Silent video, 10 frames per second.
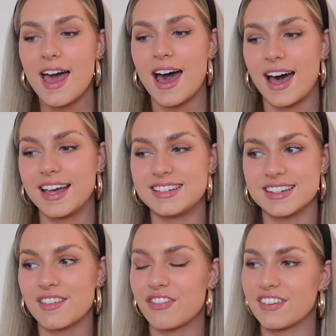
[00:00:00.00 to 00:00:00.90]
I
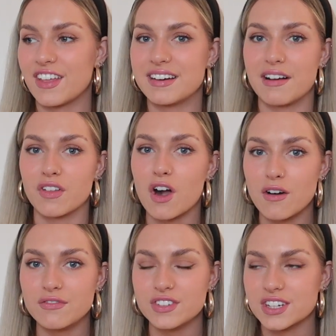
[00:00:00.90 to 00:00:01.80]
didn't think that I'd have the
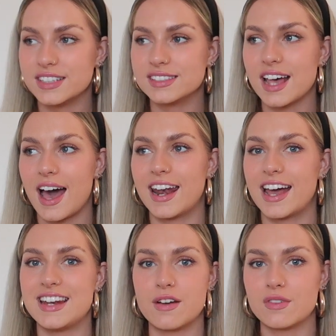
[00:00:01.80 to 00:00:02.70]
confidence, and
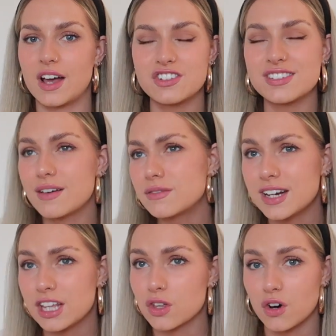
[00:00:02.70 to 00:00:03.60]
I just never
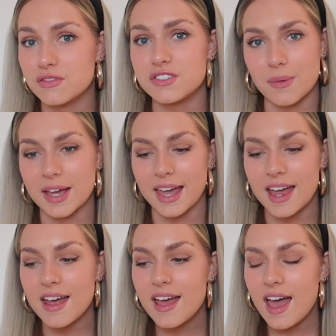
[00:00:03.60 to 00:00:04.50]
really thought of doing it.